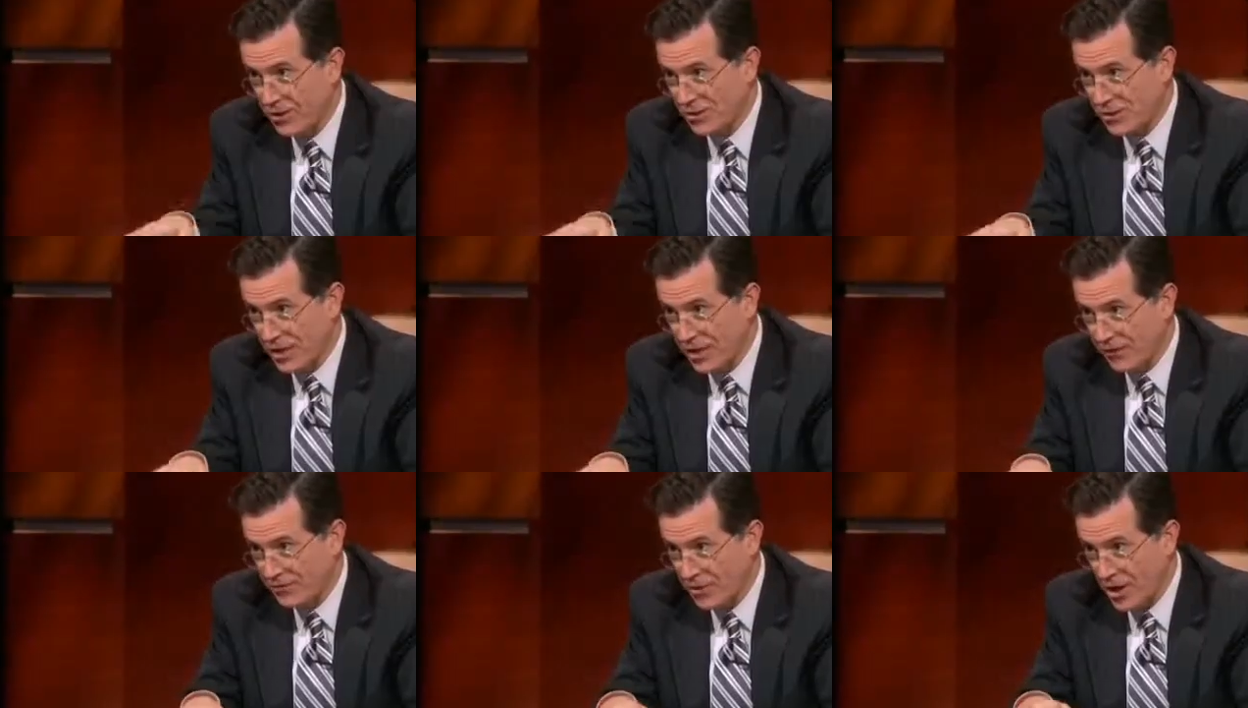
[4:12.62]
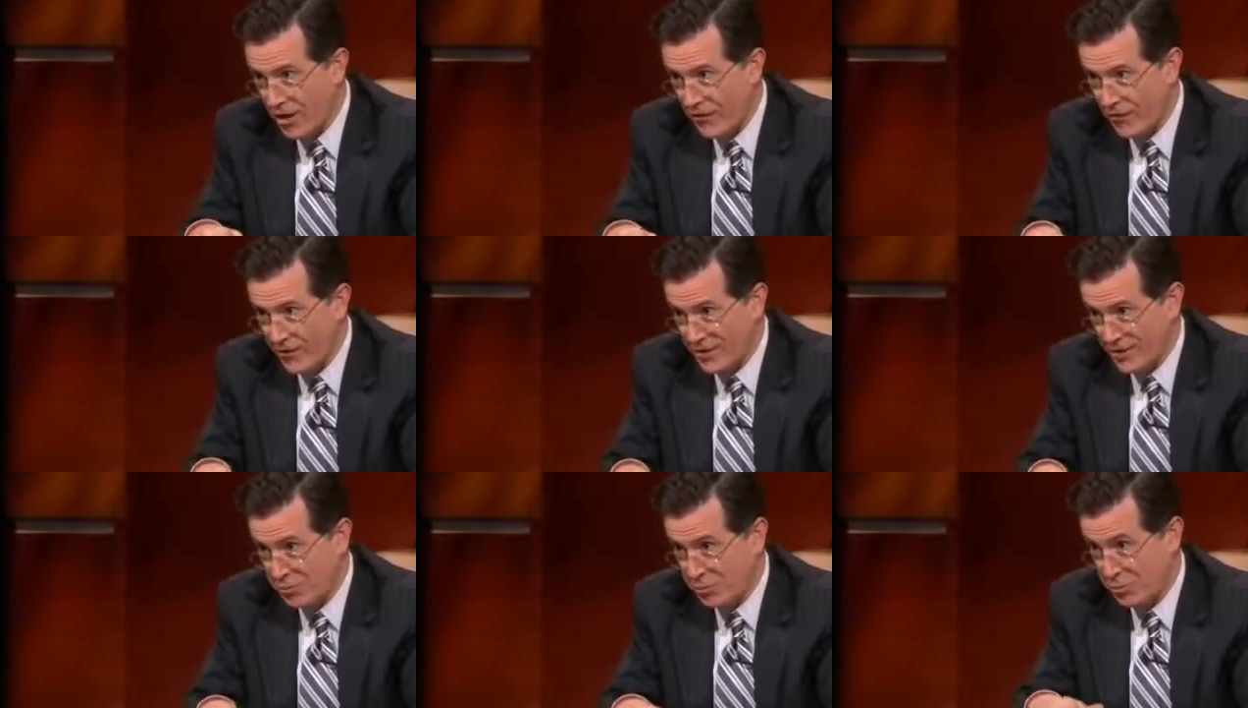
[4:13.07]
ourselves
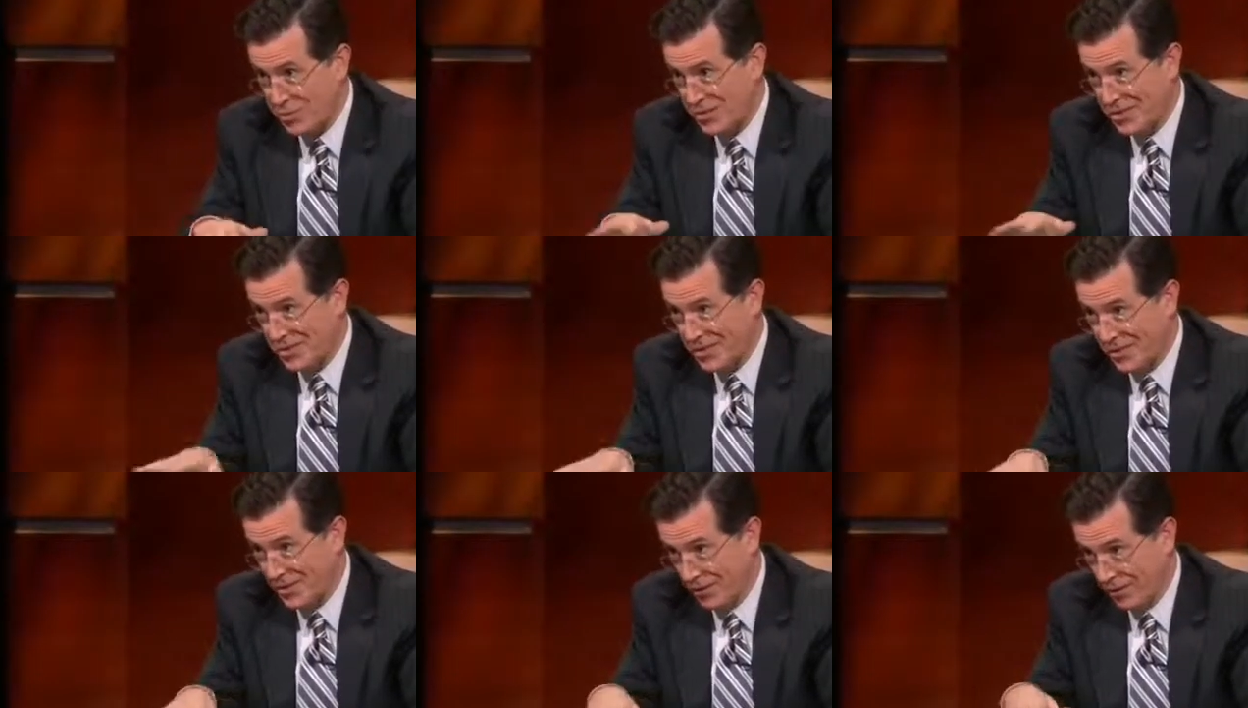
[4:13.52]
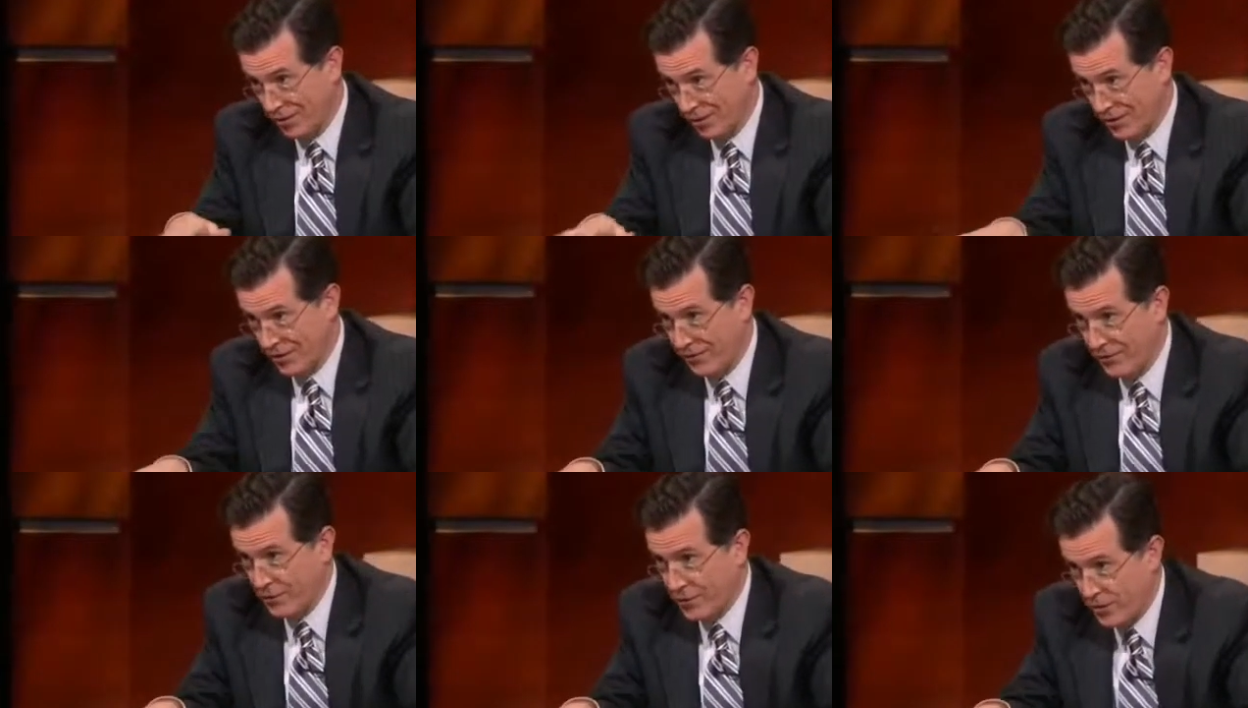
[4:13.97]
off as
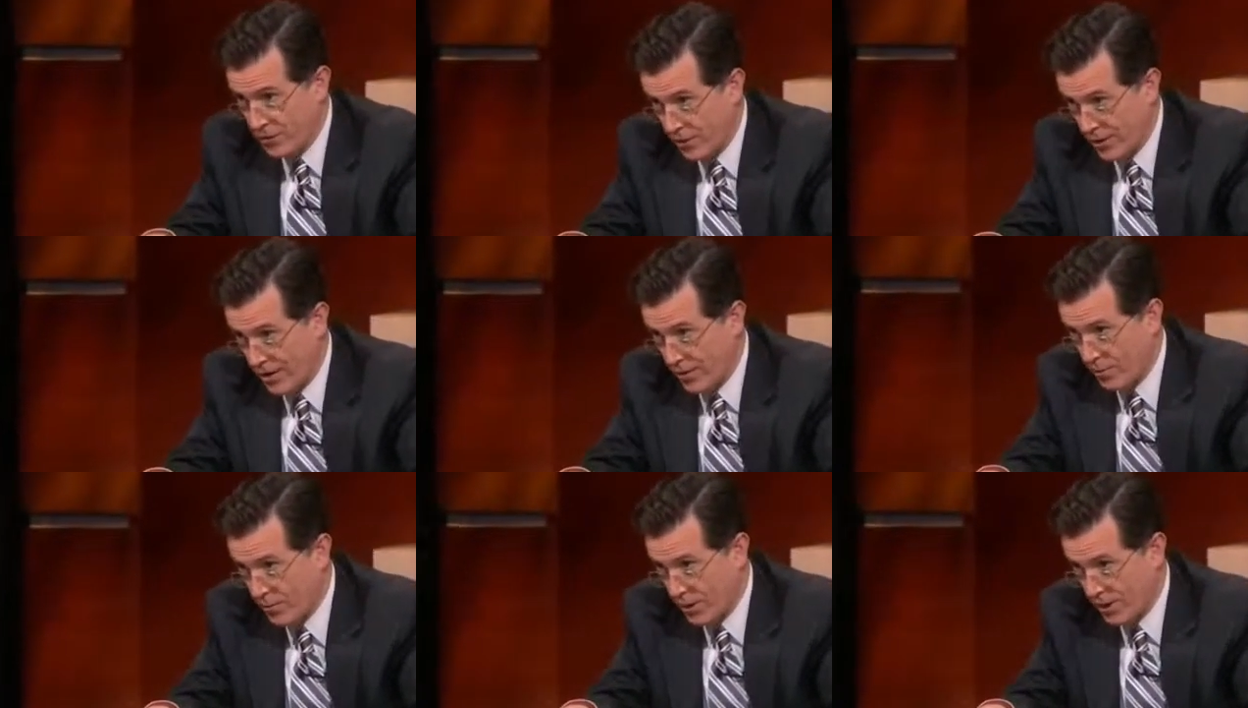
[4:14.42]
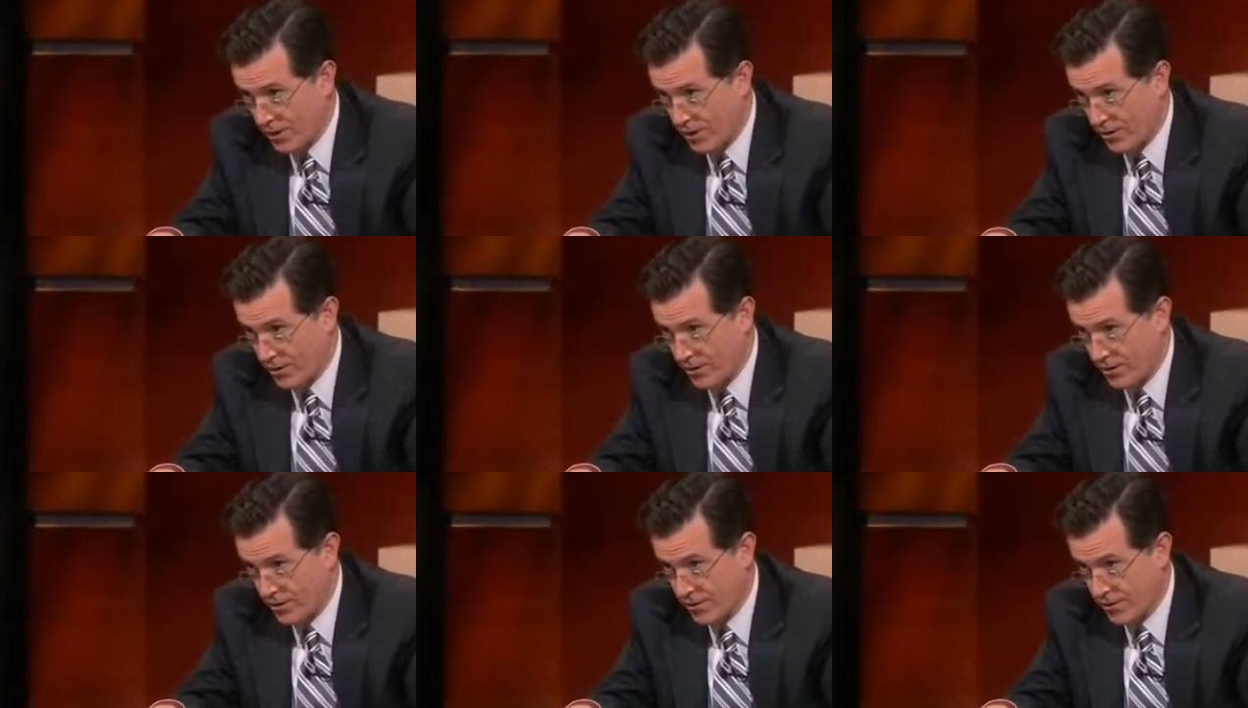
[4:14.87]
Brazil, if you know what I mean. You know